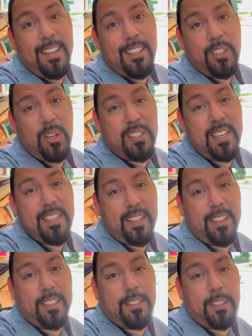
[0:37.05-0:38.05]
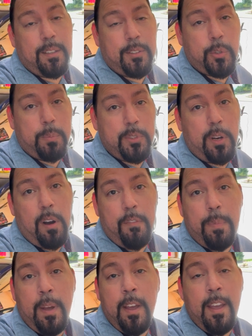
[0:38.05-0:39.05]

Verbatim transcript: So it's easy to, to, to observe.